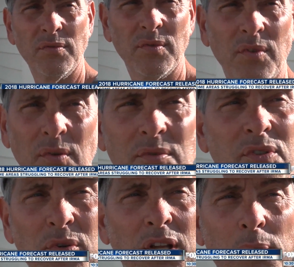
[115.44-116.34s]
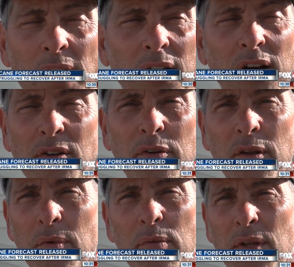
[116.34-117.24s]
and there was only about 100
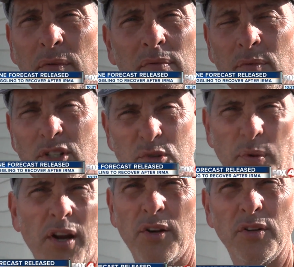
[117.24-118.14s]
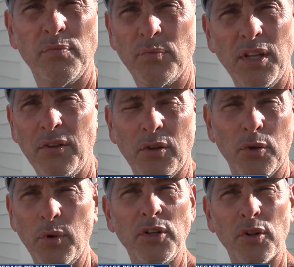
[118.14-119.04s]
that maybe were spared either
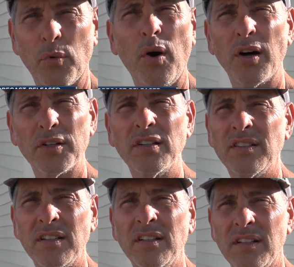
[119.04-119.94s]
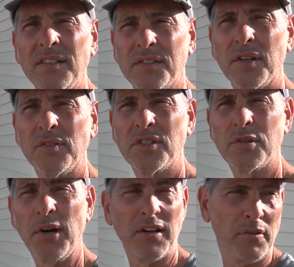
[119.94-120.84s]
the wind or the water. So
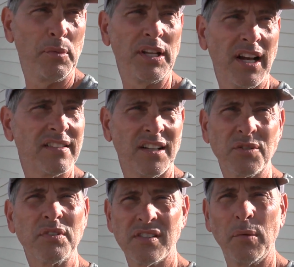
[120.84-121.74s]
just about everybody got touched with